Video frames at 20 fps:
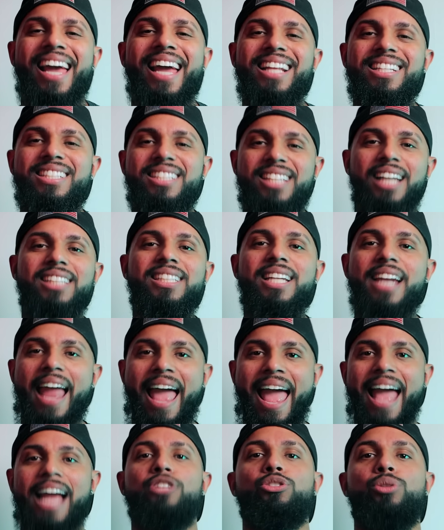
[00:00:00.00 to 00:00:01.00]
It doesn't
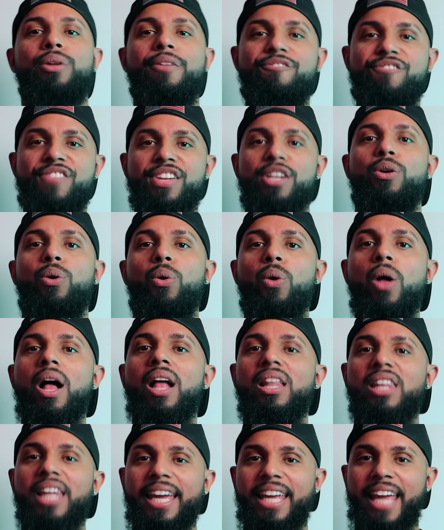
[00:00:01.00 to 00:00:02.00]
actually
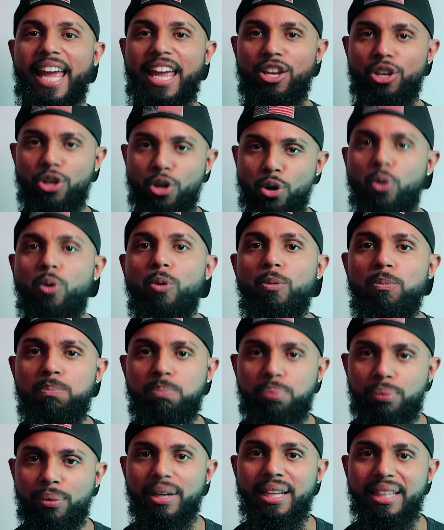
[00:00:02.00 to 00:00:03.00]
feel like a new
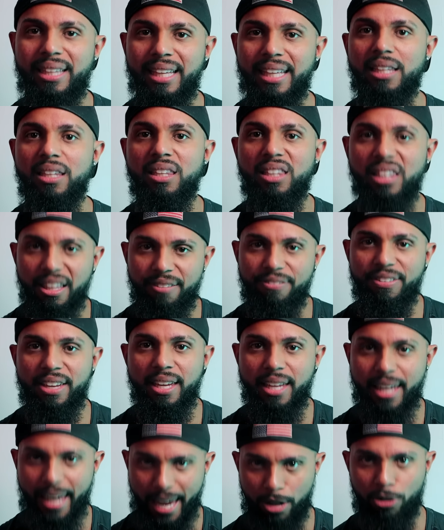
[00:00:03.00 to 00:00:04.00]
breathing,
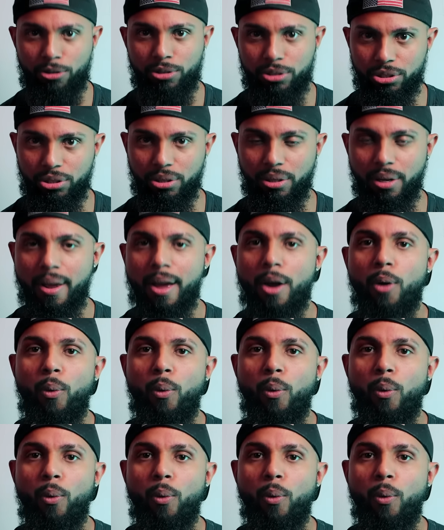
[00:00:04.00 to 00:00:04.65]
living character,